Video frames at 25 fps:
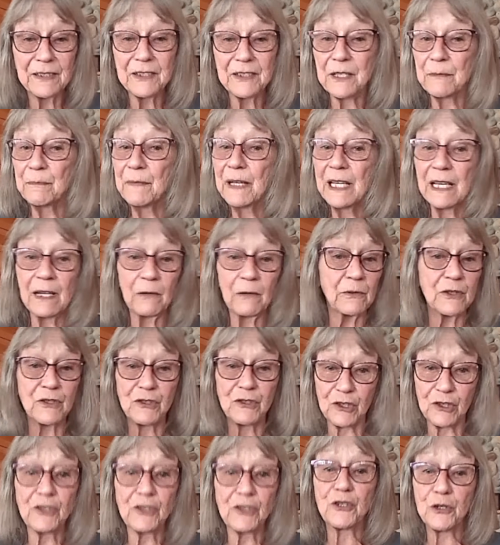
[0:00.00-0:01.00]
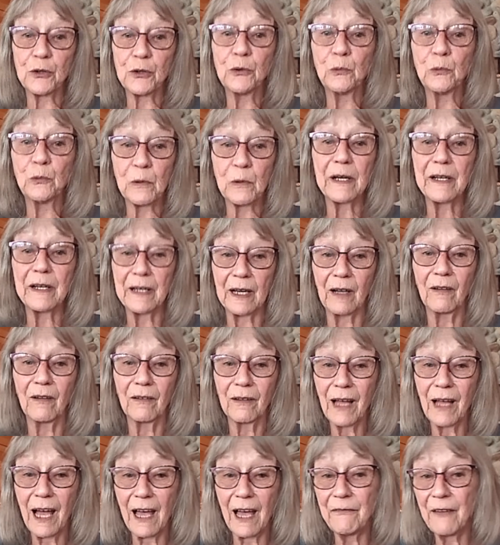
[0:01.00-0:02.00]
to me, it was just too real.
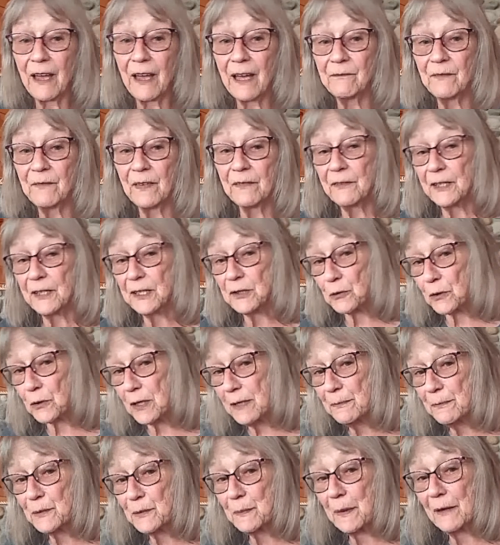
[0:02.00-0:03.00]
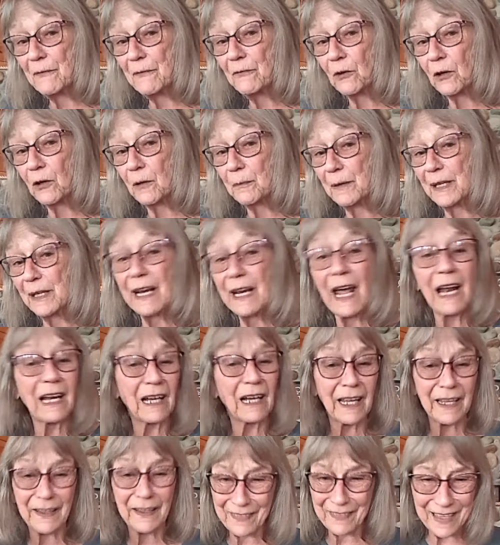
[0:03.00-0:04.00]
I've had vivid dreams before, but not
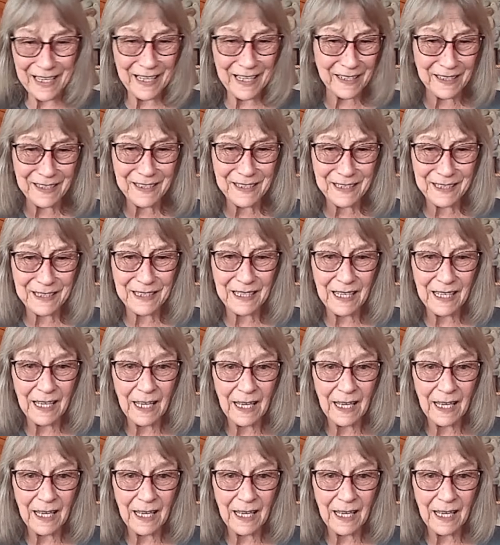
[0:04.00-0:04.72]
like this.